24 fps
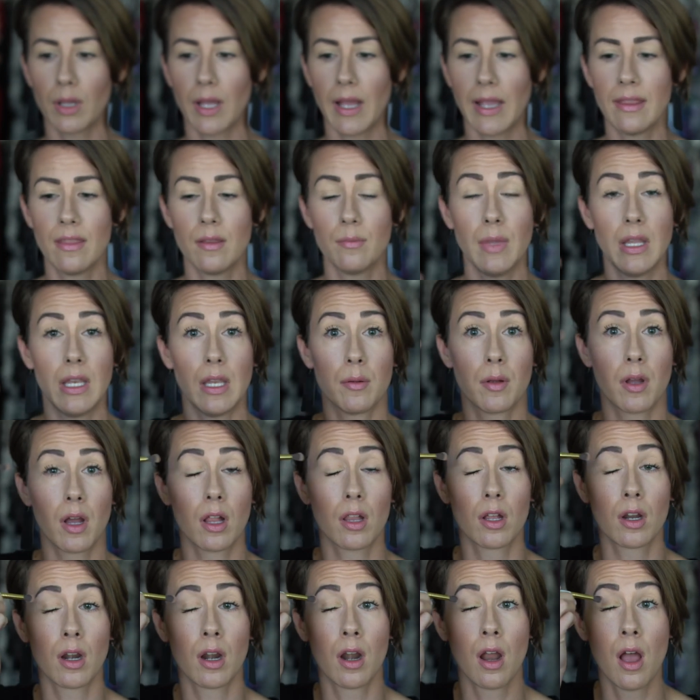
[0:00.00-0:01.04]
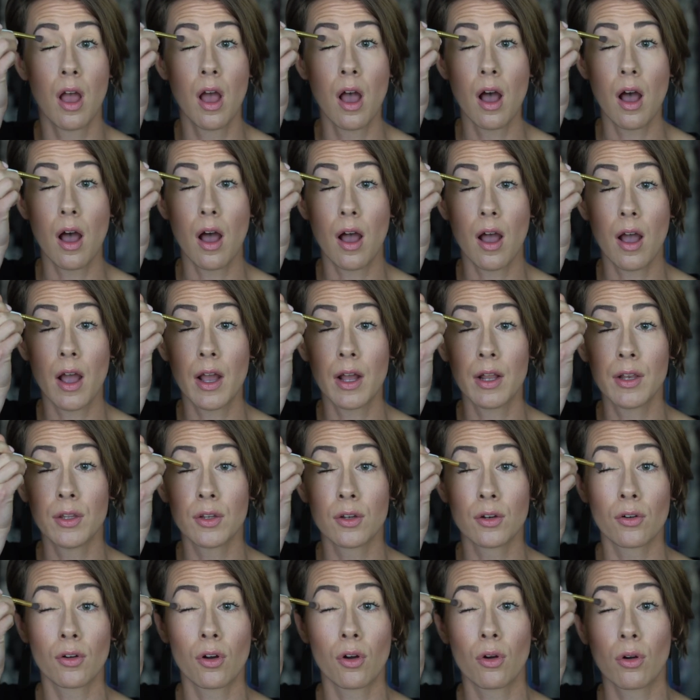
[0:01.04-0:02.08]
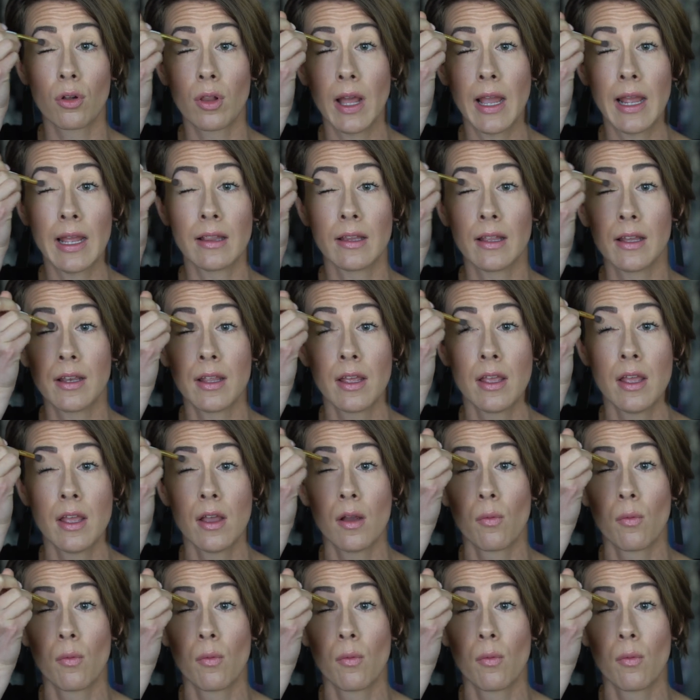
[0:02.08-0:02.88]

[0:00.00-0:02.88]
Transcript: Apply the medium color on your whole eyelid.